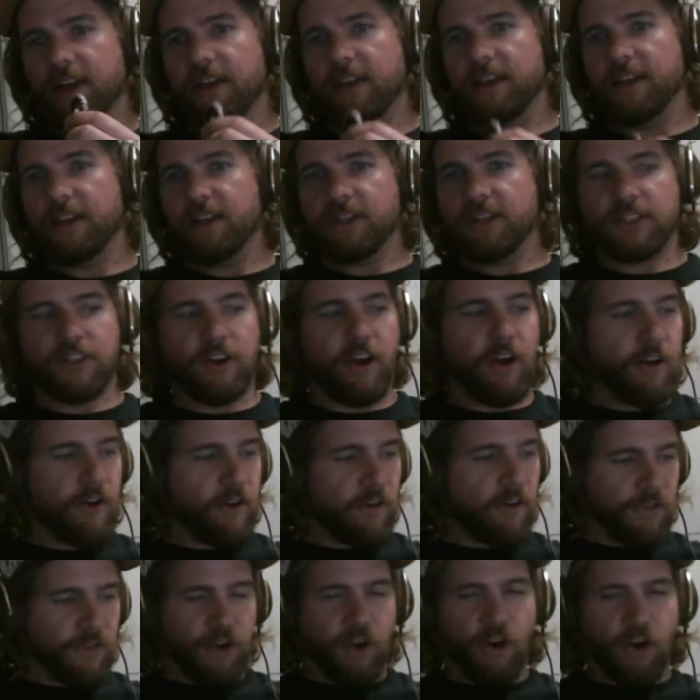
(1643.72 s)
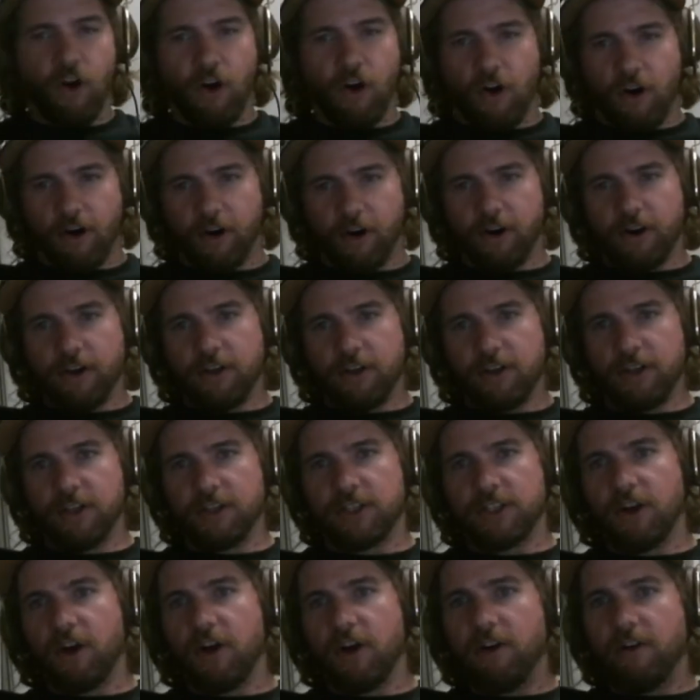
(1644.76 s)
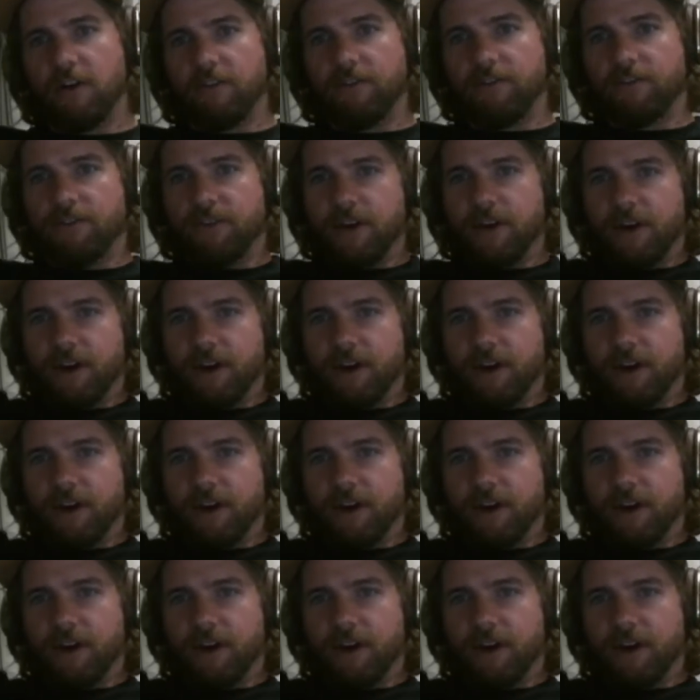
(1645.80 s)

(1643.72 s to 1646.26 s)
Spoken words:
you solve the car, you solve